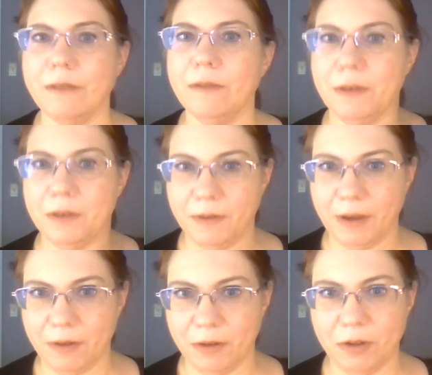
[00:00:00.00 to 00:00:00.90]

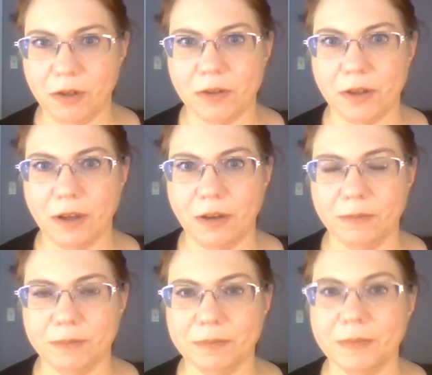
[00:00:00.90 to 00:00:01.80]
5,500 years ago.
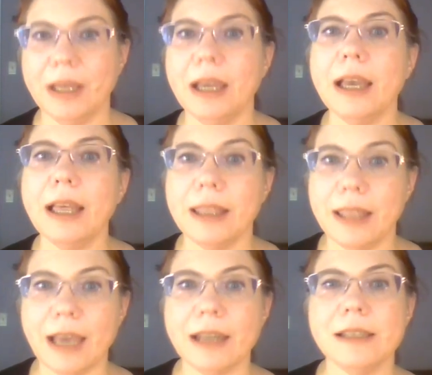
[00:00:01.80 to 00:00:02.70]

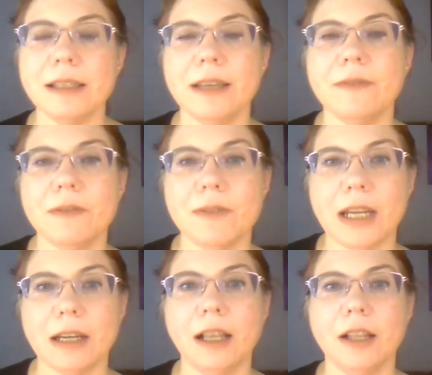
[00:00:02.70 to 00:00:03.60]
That is the level of
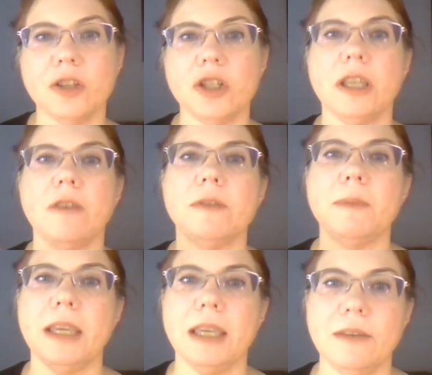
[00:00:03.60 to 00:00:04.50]
technology that was
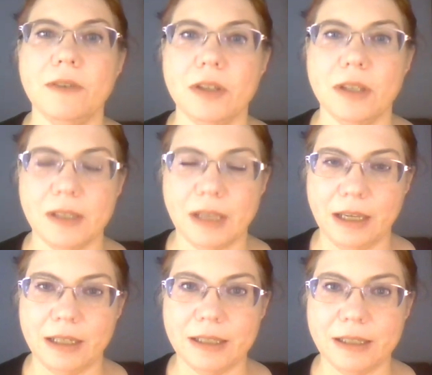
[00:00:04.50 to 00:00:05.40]
being given to the
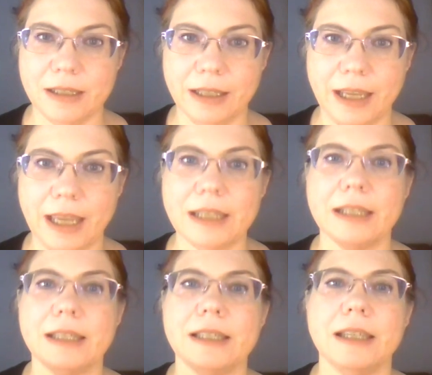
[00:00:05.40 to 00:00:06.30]
scientists in
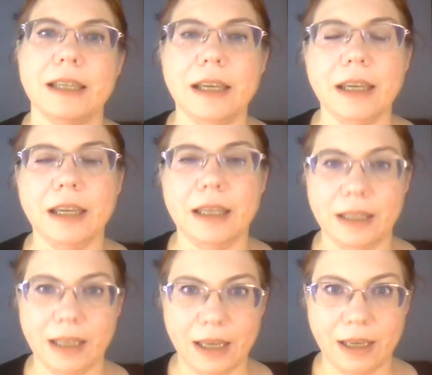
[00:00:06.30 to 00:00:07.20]
Atlantis in the
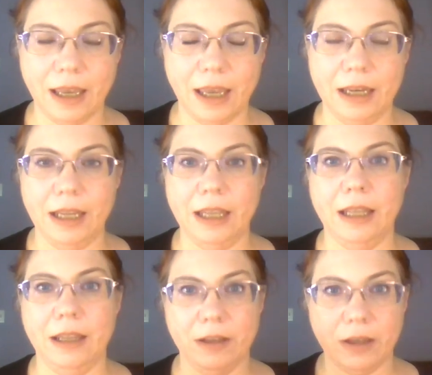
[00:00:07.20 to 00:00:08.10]

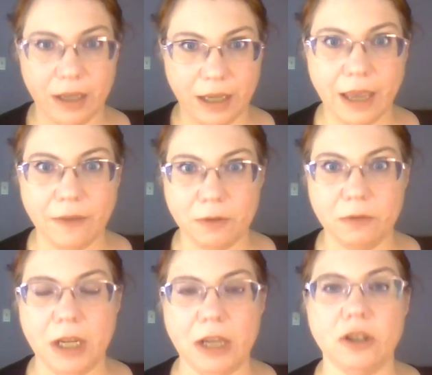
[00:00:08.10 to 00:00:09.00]
Keftu
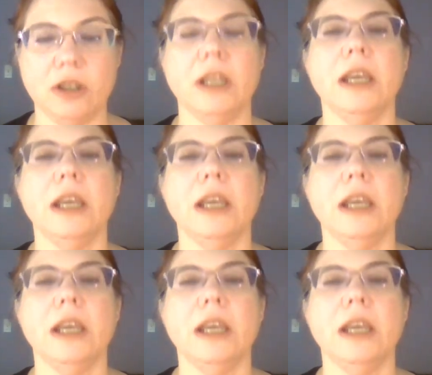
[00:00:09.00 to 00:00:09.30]
Nation.